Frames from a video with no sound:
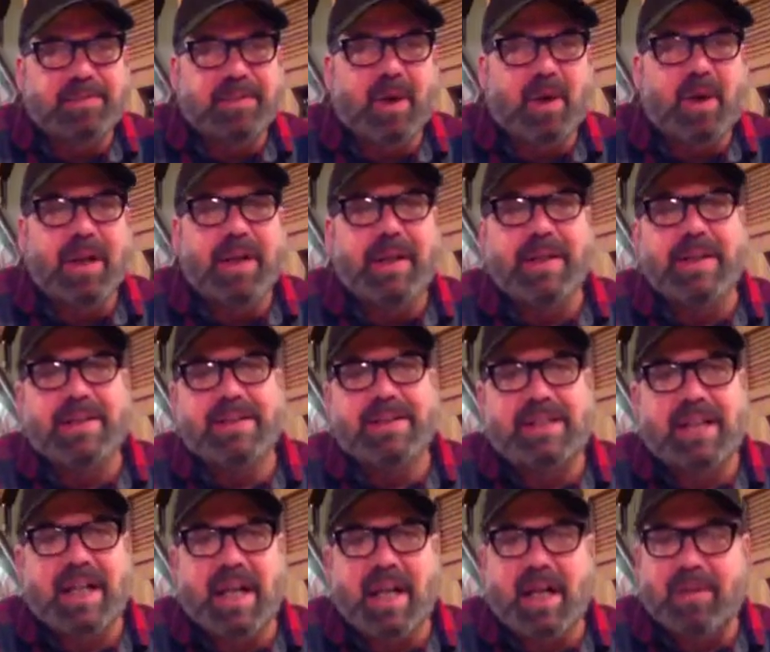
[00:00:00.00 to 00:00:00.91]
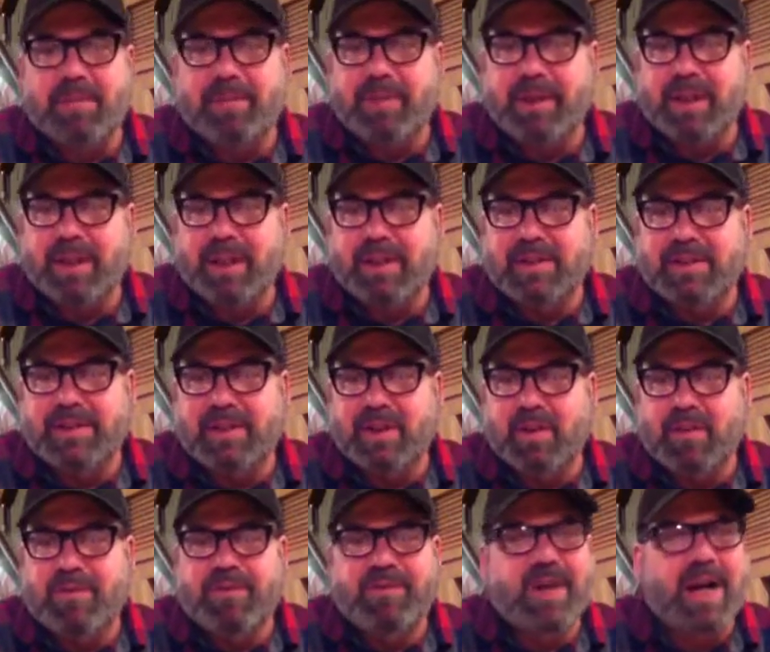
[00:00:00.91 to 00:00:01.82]
a Bohemian style beer. It's the
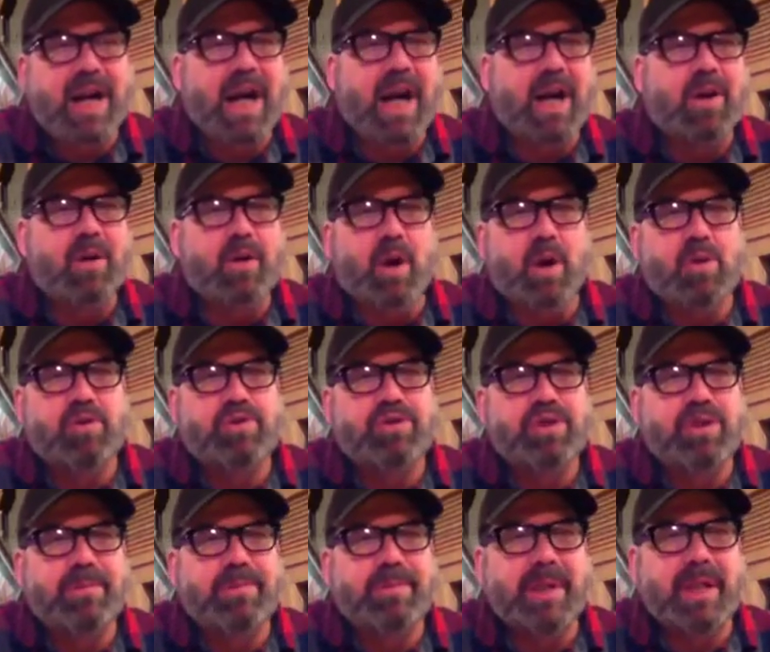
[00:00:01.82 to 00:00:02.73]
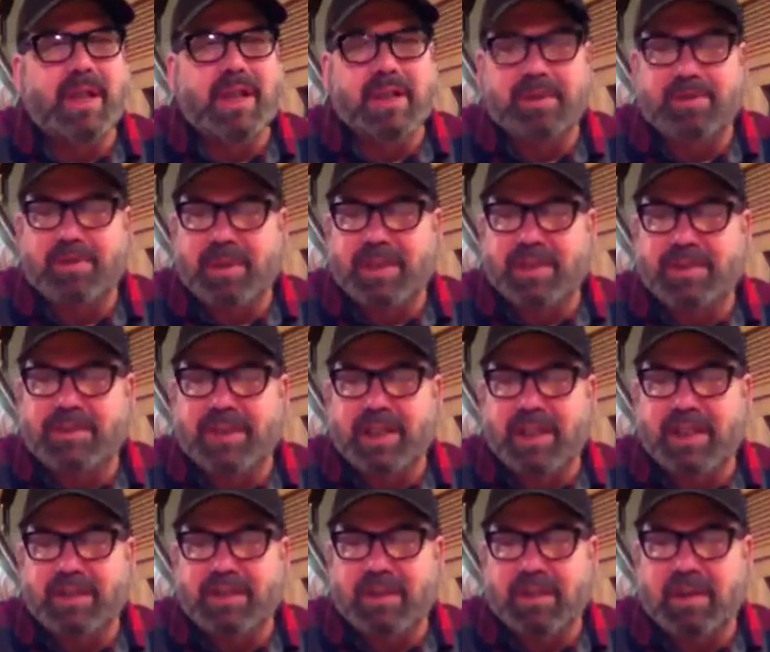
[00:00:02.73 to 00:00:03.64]
old fire roasted beer is what it
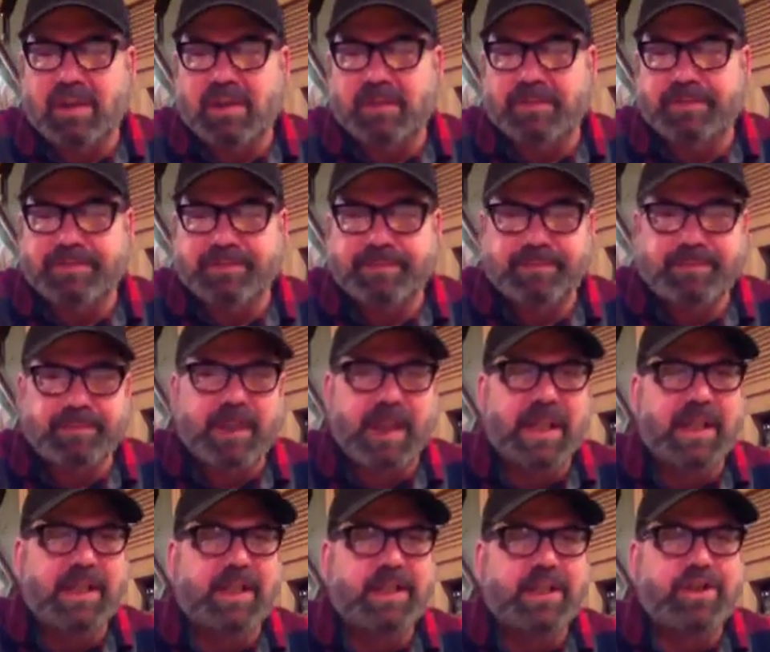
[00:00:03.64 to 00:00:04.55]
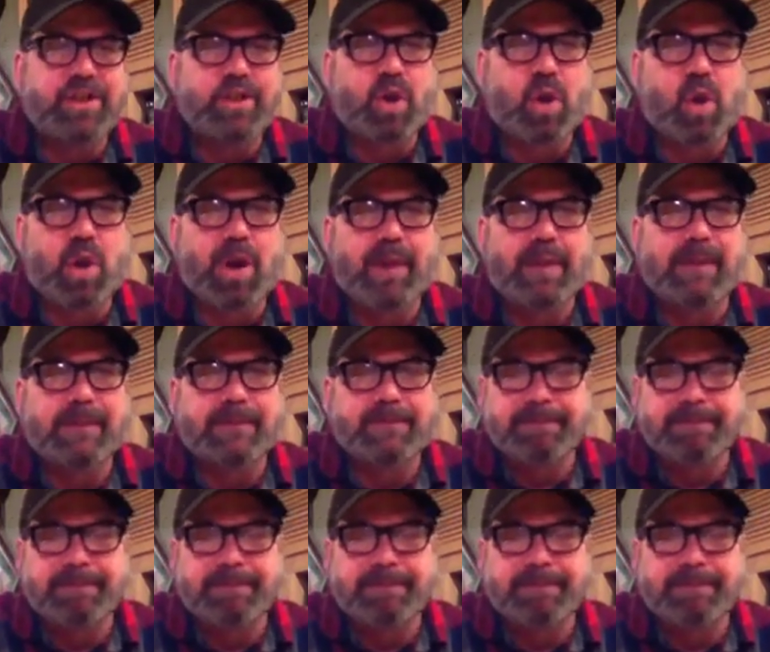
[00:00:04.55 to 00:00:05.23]
says on it. Made in Detroit.